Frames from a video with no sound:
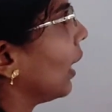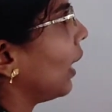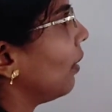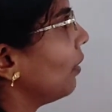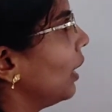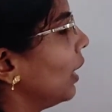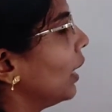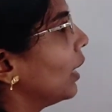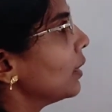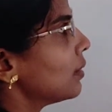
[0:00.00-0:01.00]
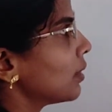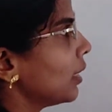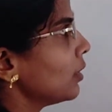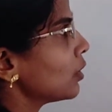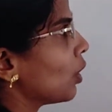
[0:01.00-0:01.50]
have
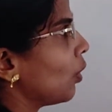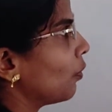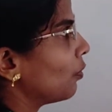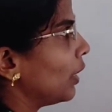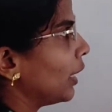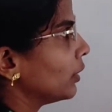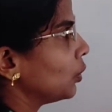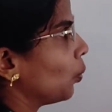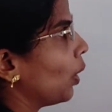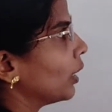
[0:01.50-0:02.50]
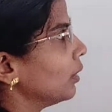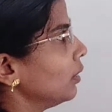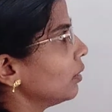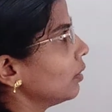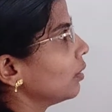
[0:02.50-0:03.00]
strings of length
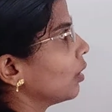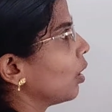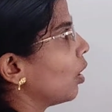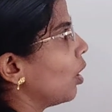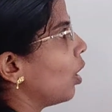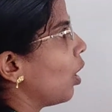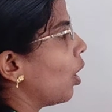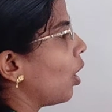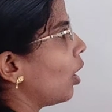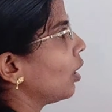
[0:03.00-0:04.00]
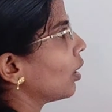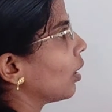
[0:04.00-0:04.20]
1 or